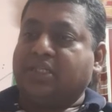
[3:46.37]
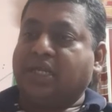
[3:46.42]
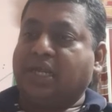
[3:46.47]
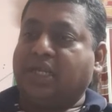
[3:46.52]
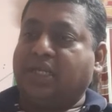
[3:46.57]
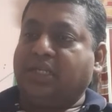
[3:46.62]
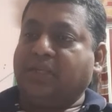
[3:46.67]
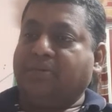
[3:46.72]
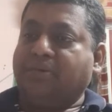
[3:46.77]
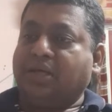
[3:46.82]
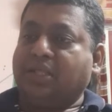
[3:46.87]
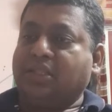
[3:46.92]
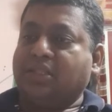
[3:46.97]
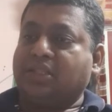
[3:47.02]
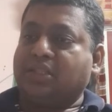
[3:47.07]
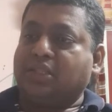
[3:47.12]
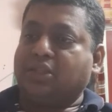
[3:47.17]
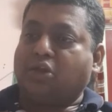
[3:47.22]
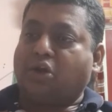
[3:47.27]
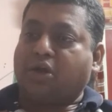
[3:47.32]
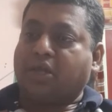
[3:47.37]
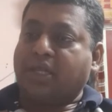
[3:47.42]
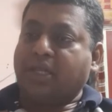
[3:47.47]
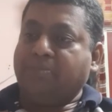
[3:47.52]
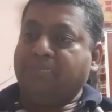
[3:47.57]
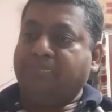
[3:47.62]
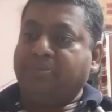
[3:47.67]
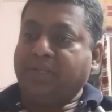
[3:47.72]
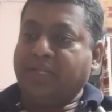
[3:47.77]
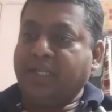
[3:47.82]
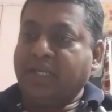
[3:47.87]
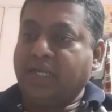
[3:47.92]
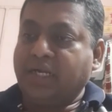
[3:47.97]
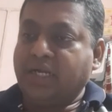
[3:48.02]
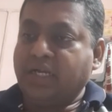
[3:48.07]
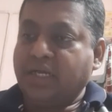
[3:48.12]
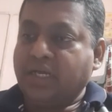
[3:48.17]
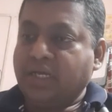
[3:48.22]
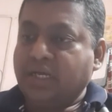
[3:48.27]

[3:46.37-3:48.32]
30-month lock-in period.